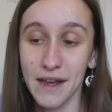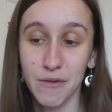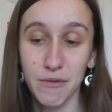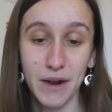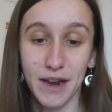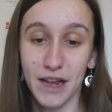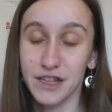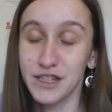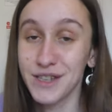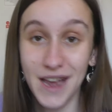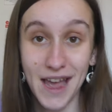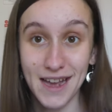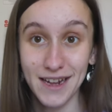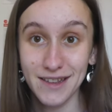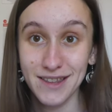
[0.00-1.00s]
When I
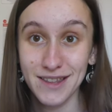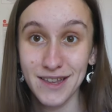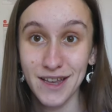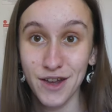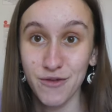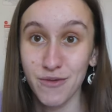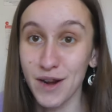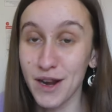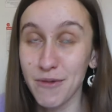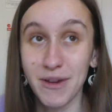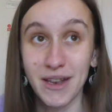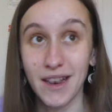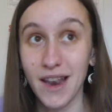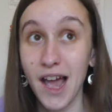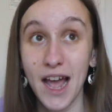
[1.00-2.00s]
checked when it
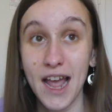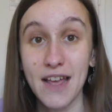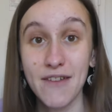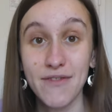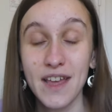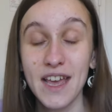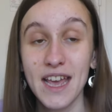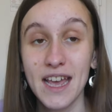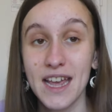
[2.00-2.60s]
went live,